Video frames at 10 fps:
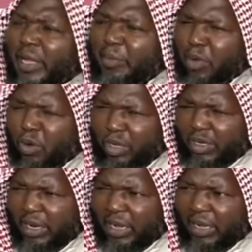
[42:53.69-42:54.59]
Because the
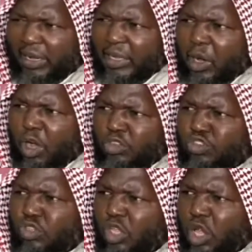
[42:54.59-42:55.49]
longer the
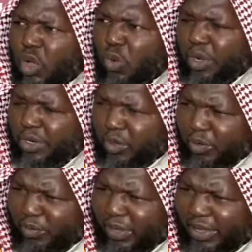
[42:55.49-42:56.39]
horse, where they
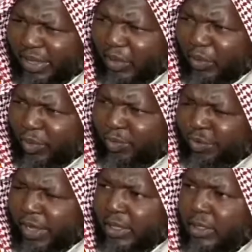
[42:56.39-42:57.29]
don't make a grow
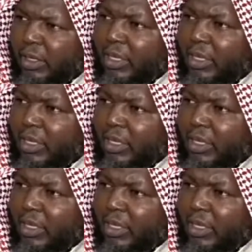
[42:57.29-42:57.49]
fine.